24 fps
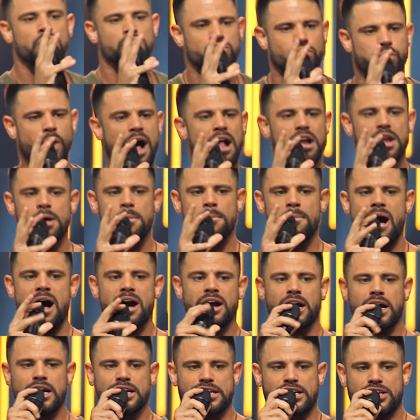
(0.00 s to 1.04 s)
dwelled
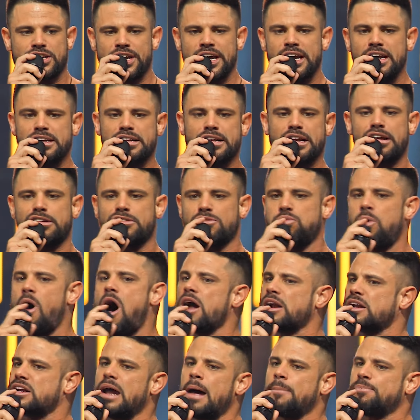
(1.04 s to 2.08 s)
among us. Jesus
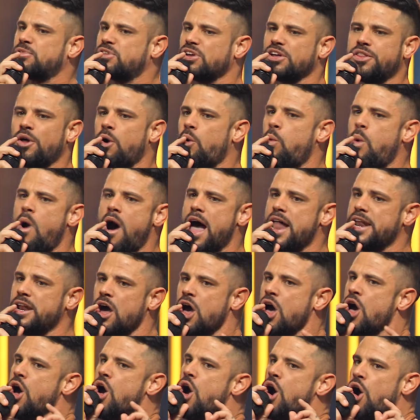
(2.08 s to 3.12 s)
walked up to the one
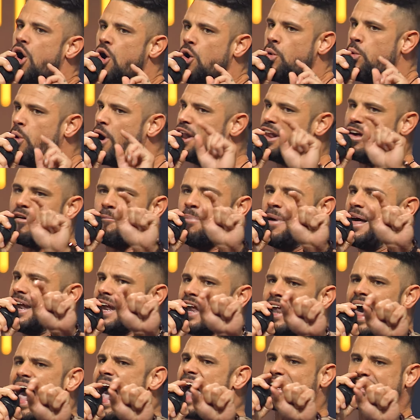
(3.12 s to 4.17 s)
who would have
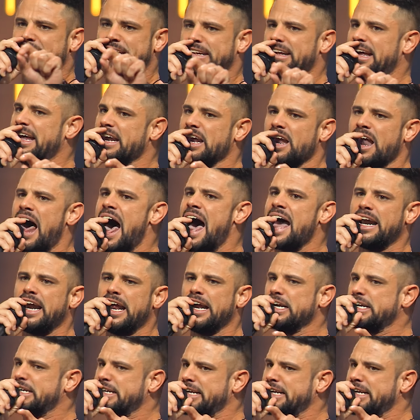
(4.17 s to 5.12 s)
been last in line and